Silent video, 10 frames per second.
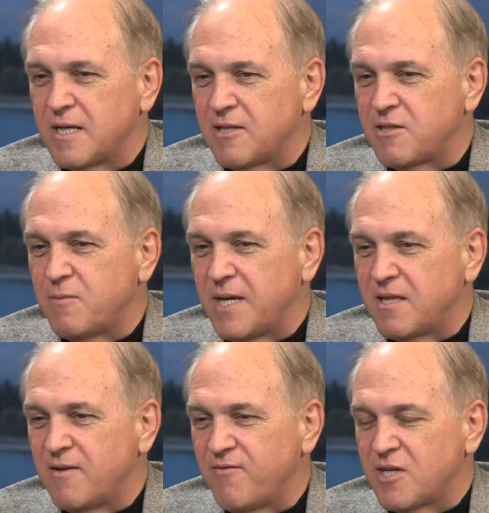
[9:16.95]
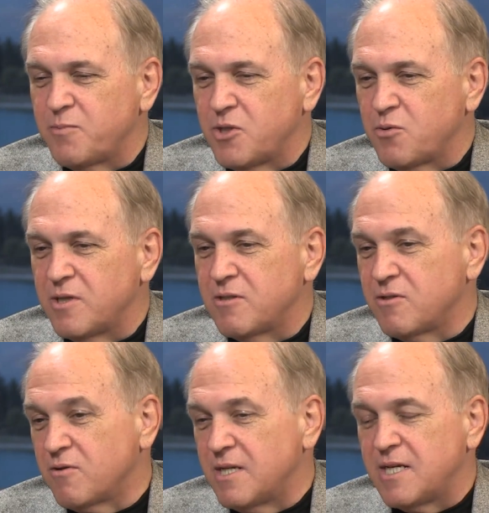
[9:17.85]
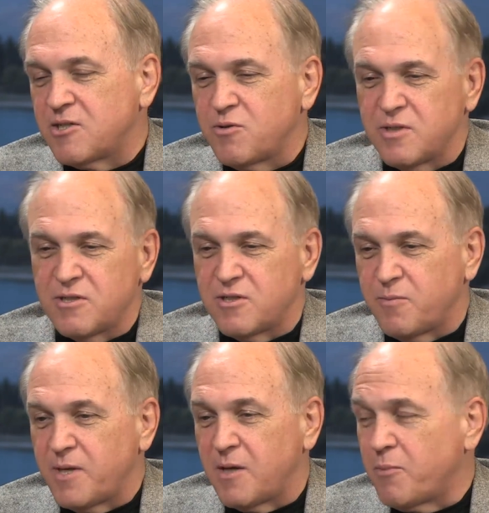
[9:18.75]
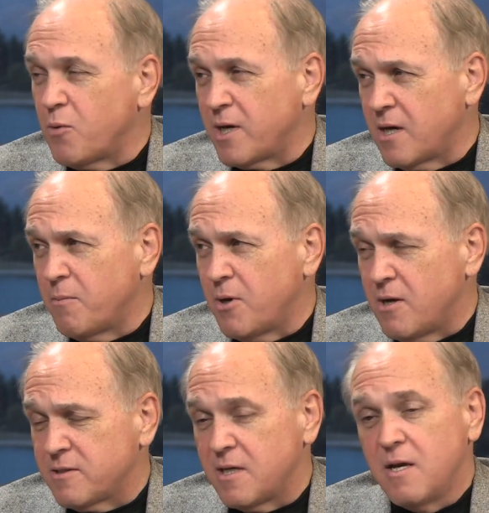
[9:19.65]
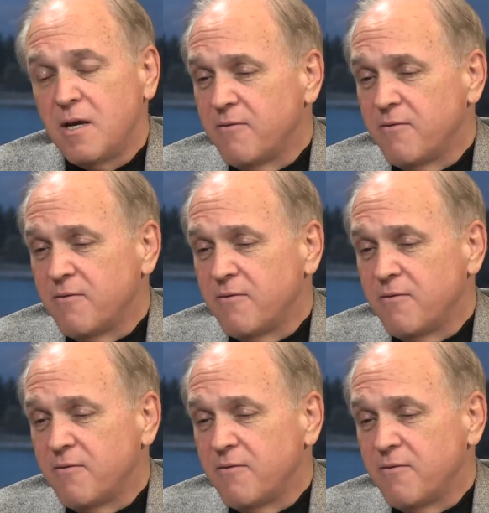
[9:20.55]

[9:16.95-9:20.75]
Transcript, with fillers: it, gets to make the investment choices or index choices depending upon what kind of policy.